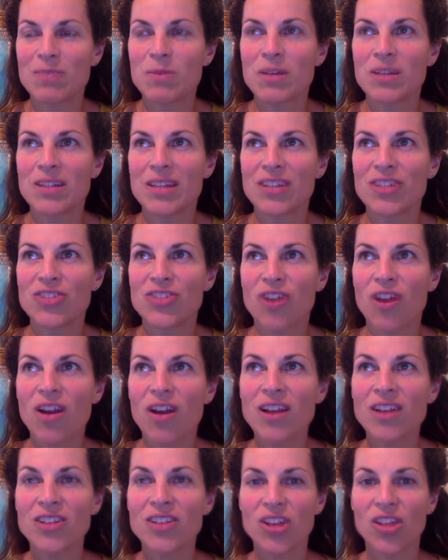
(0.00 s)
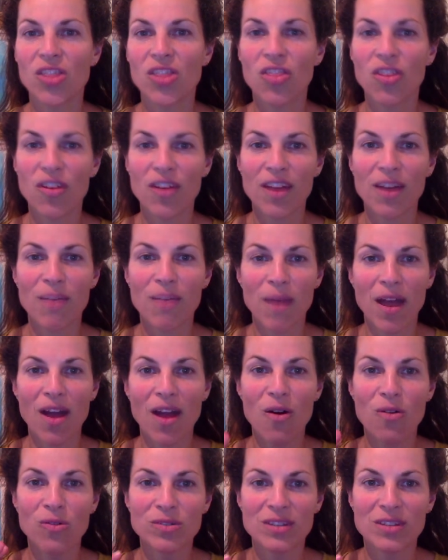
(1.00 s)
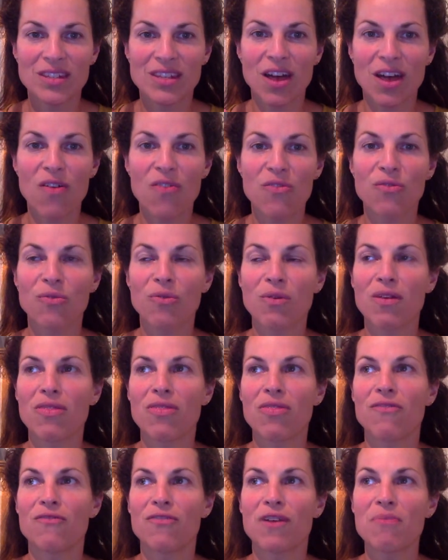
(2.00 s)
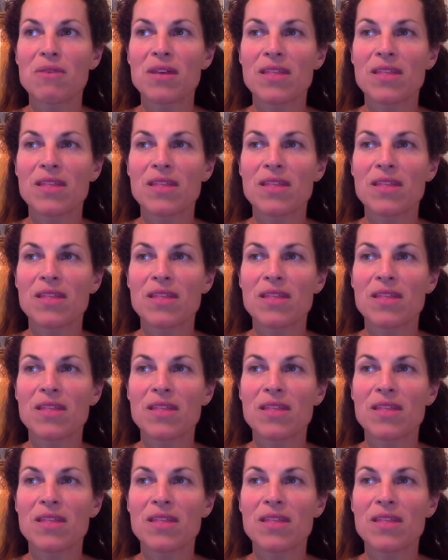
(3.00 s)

because I started to look at my own self from